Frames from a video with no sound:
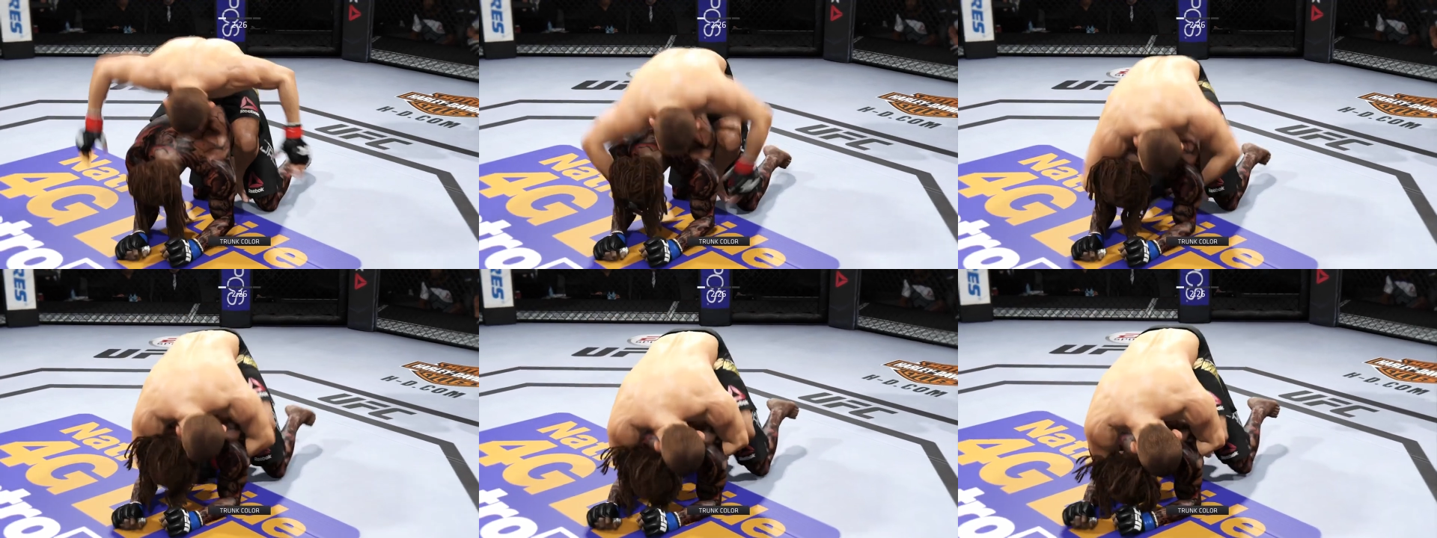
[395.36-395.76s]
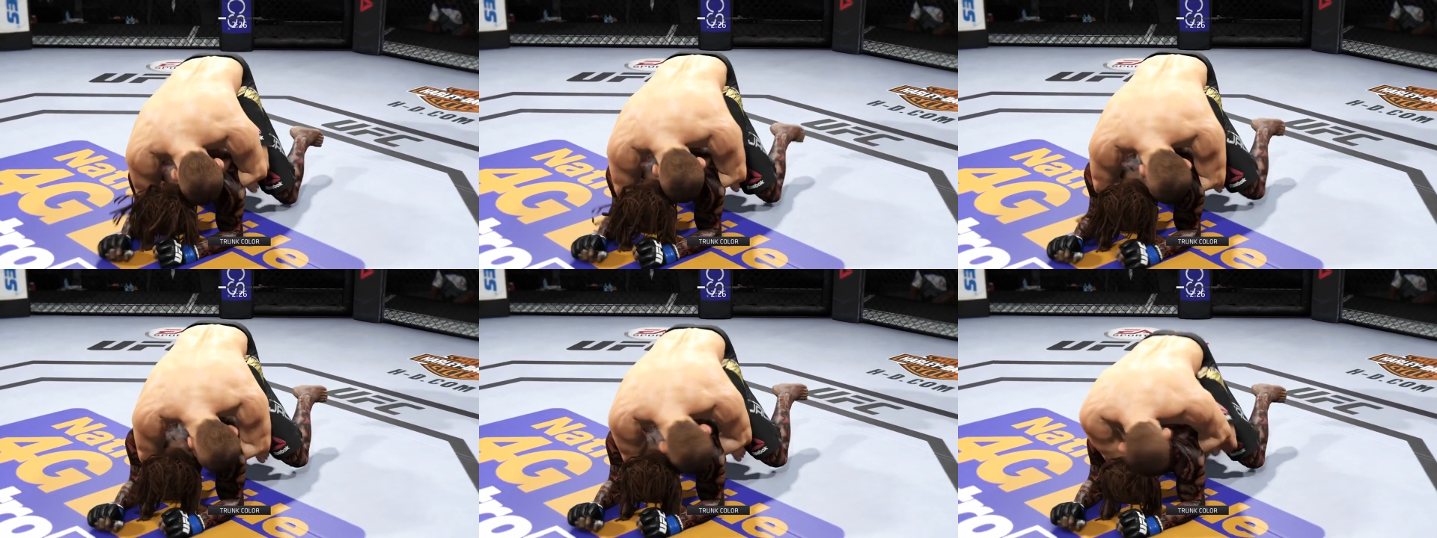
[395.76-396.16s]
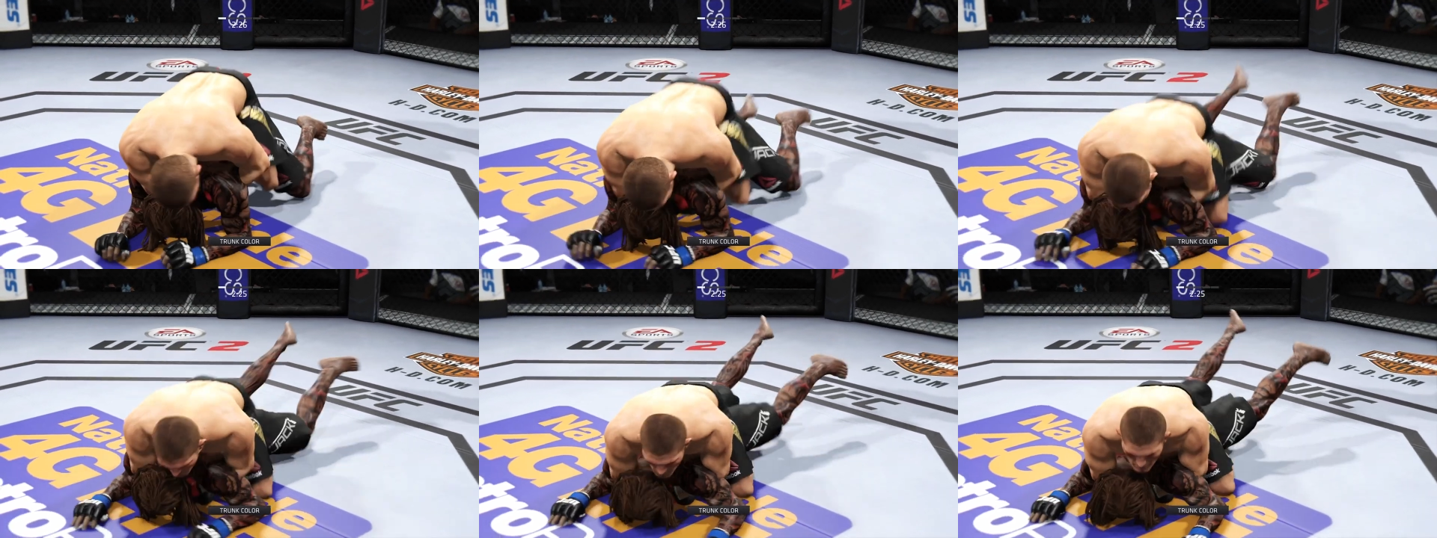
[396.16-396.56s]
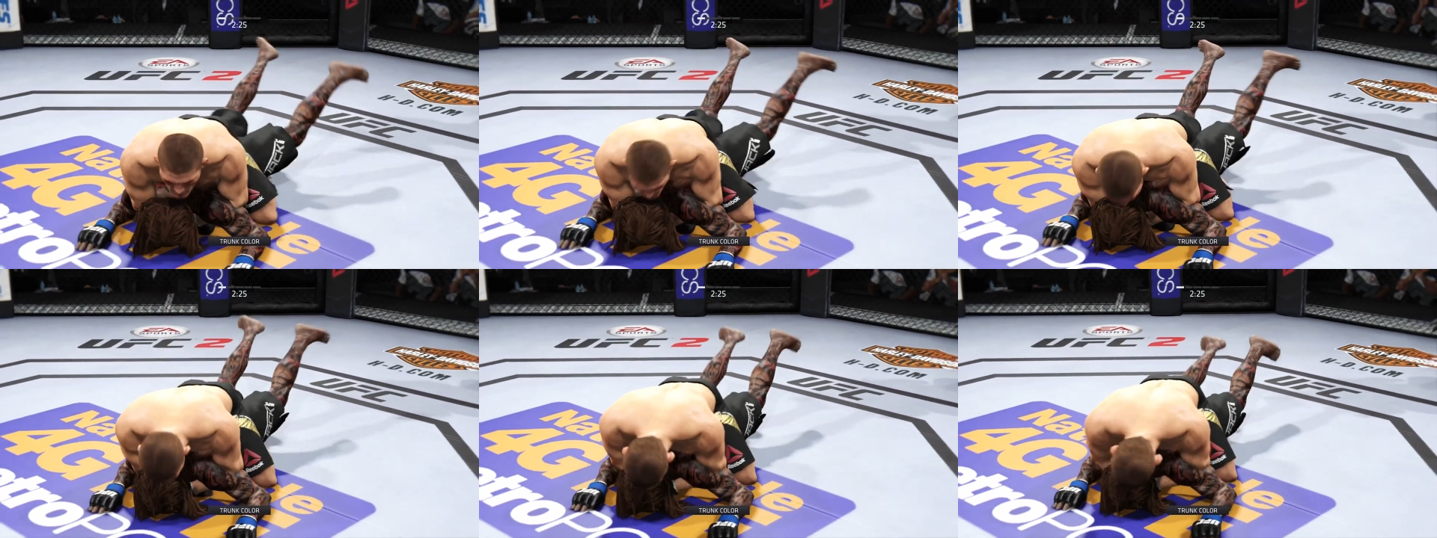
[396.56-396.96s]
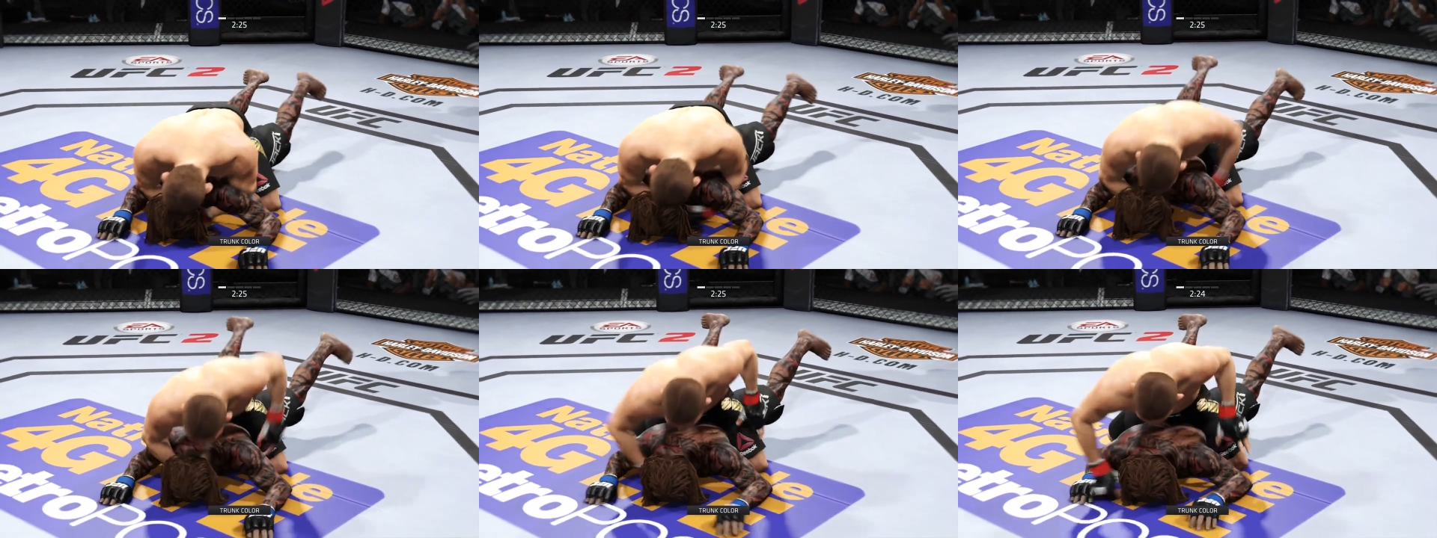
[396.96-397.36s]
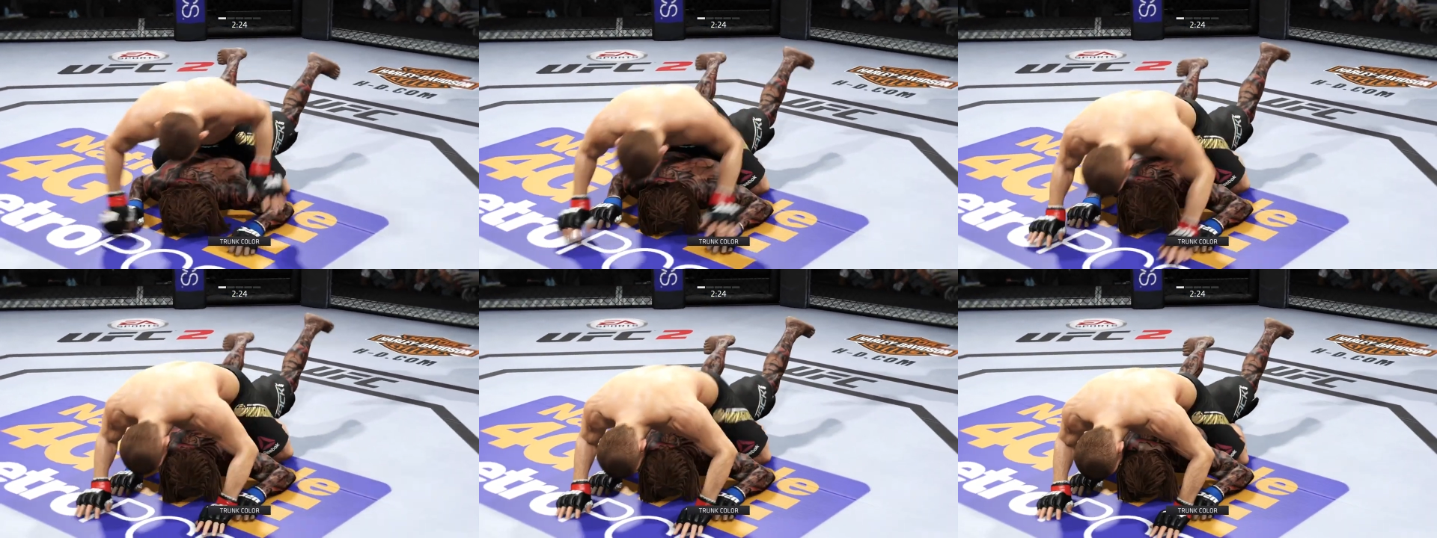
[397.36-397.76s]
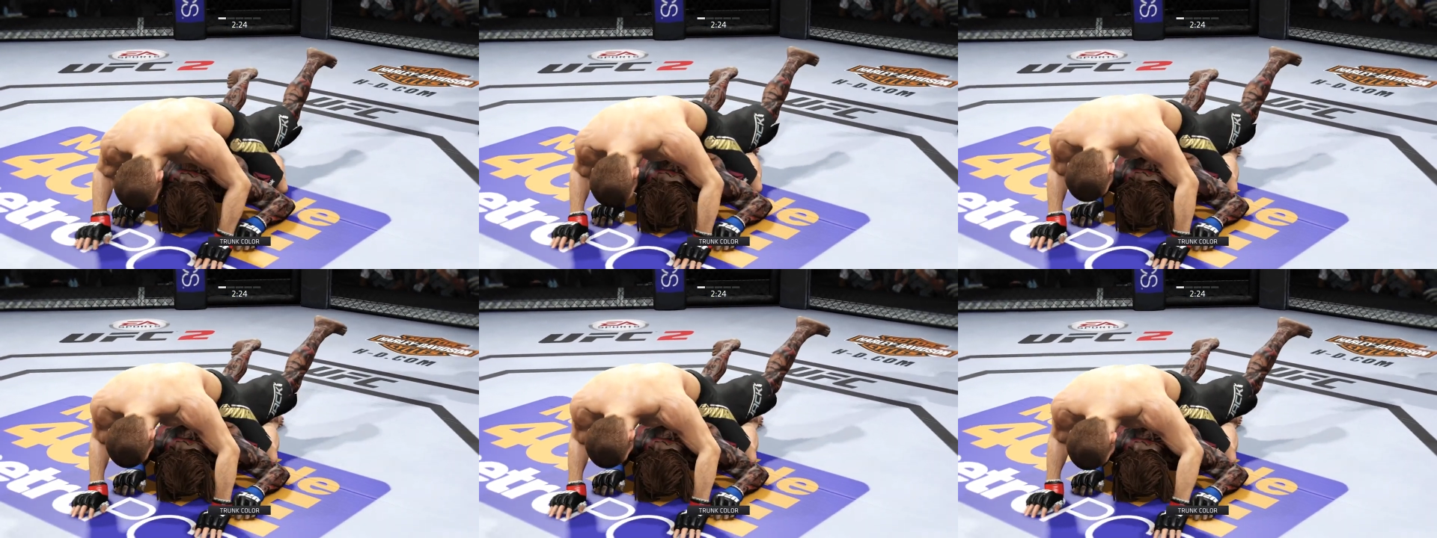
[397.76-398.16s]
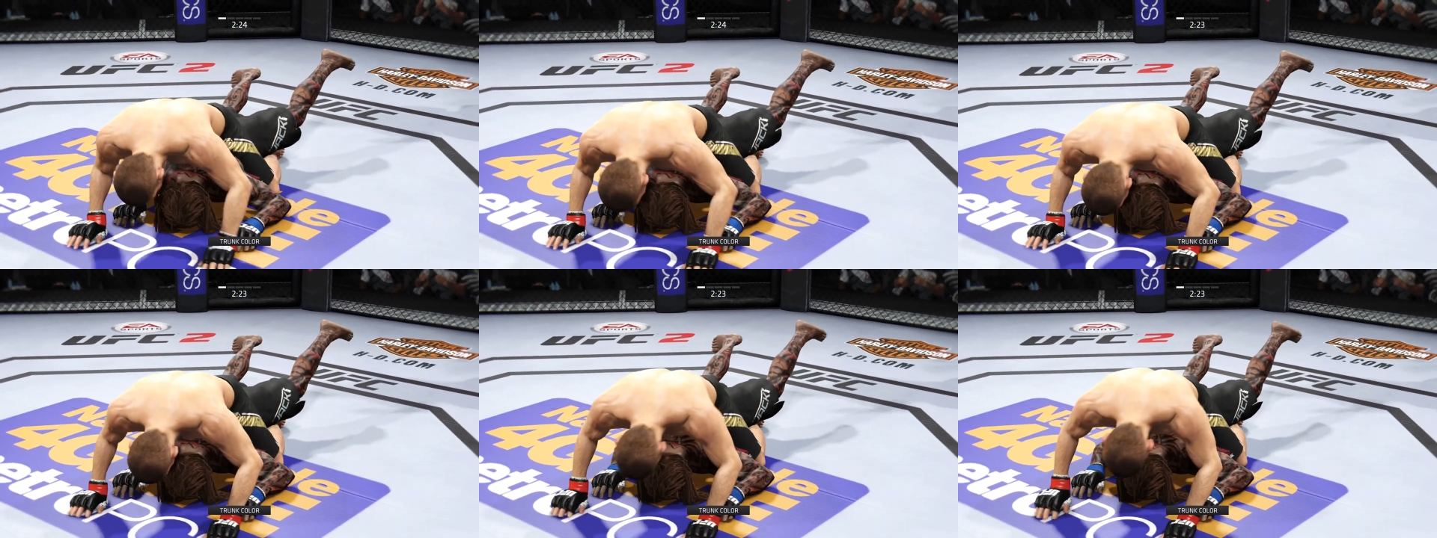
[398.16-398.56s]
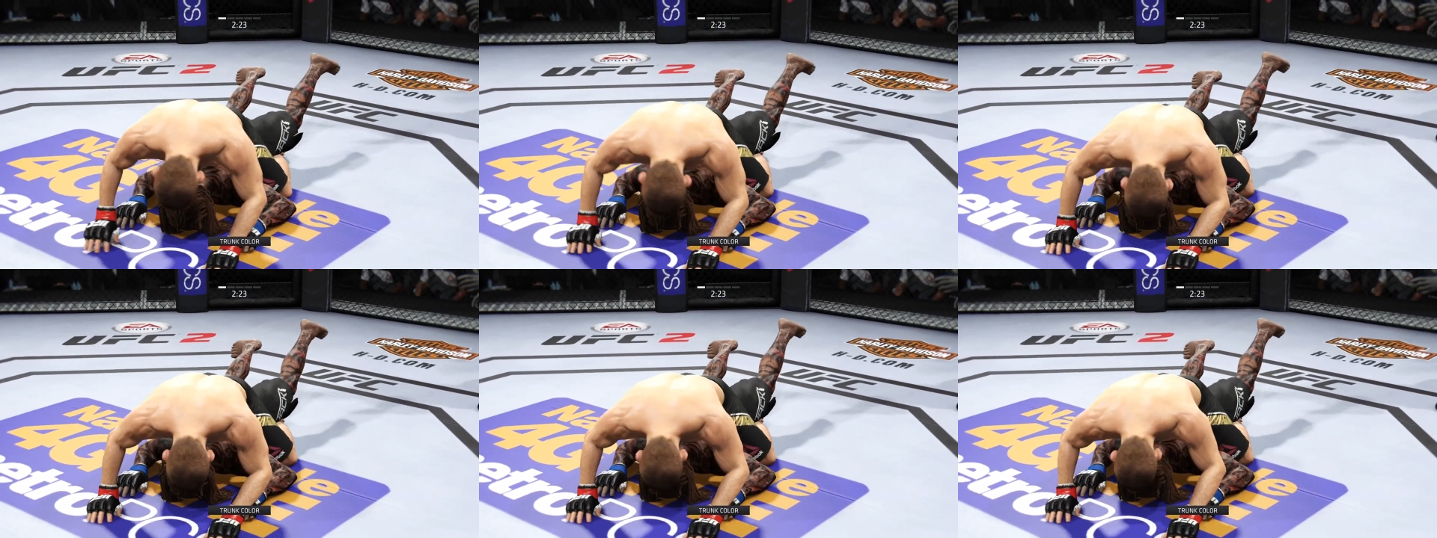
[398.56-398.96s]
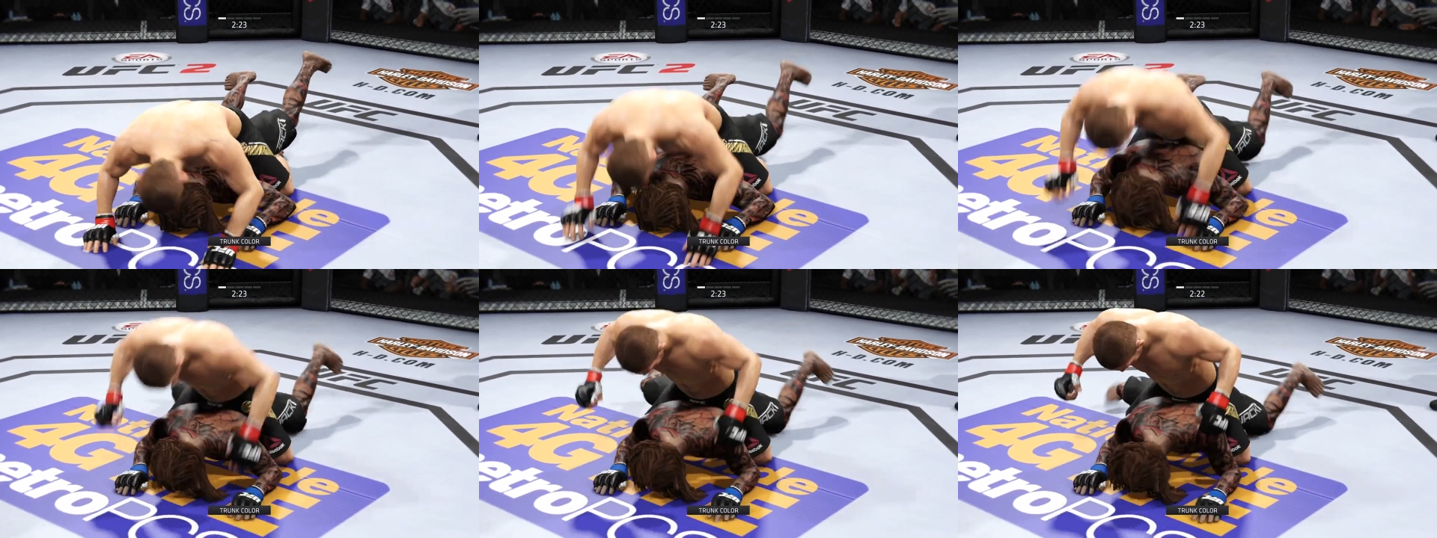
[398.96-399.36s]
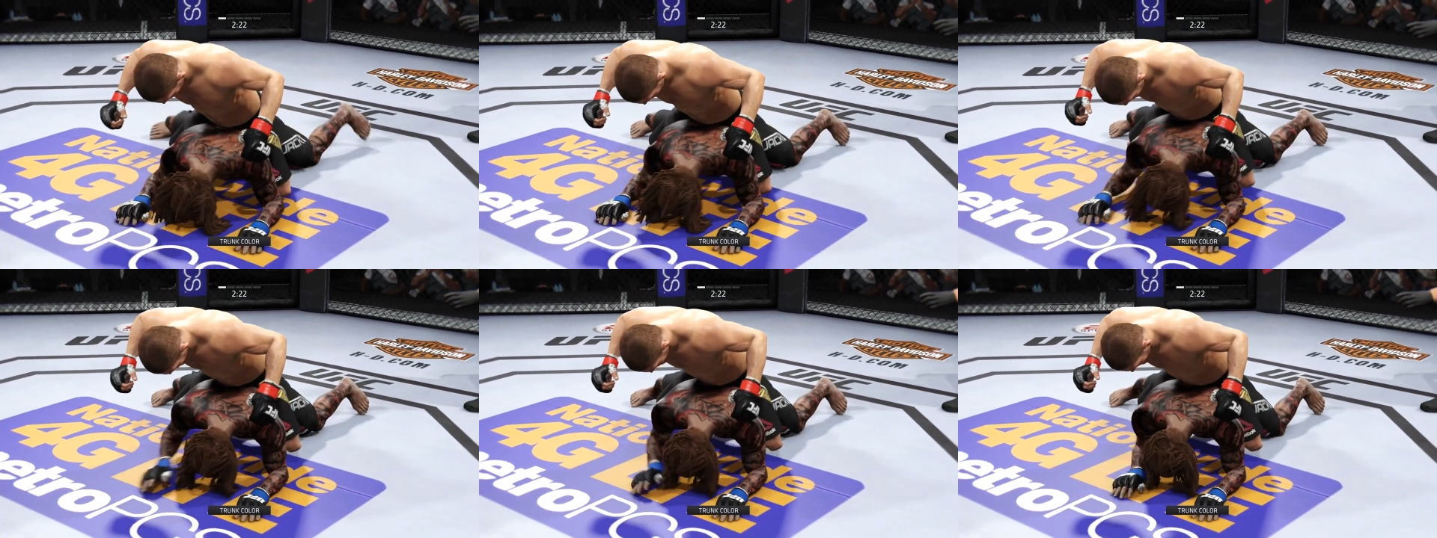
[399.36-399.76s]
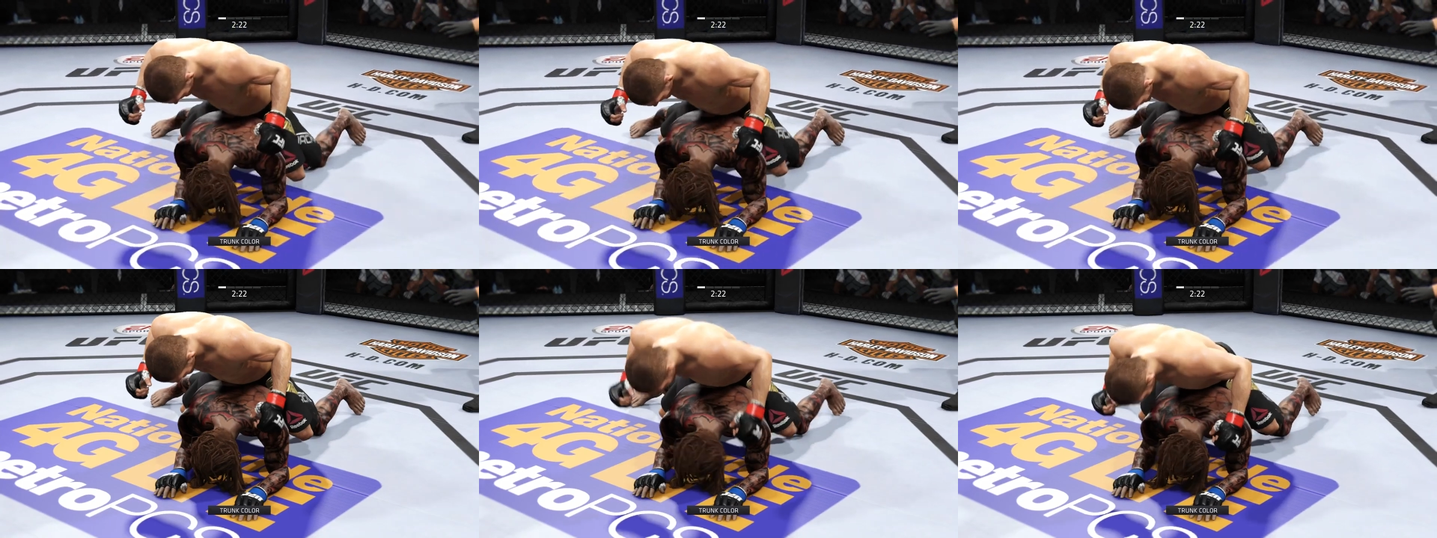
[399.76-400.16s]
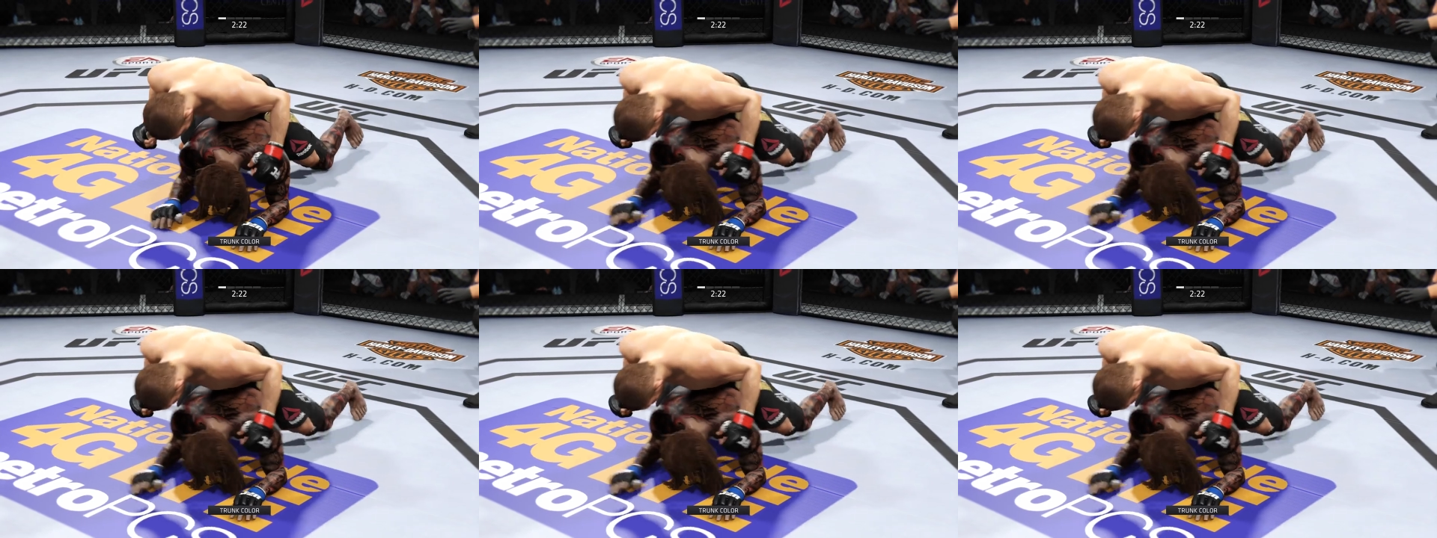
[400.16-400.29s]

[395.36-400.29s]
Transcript: No face is visible, so there are no lips to read.